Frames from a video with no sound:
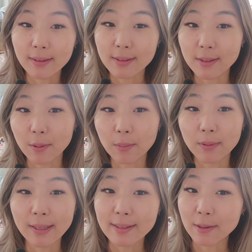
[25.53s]
get
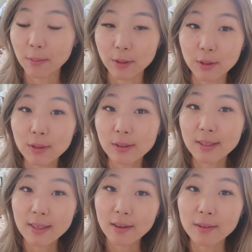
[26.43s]
some things on my to do
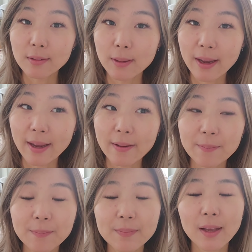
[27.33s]
list out of the way,
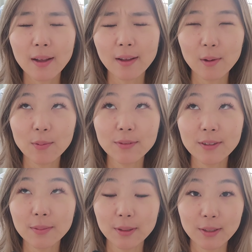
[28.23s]

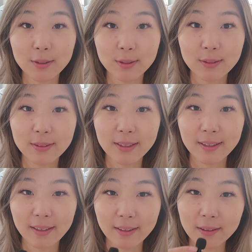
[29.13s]
hopefully by noon,
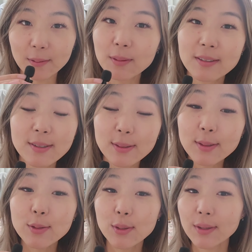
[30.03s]
and then I want to
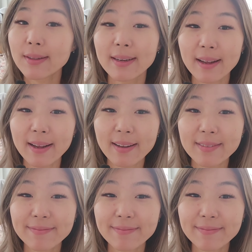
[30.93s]
enjoy the day.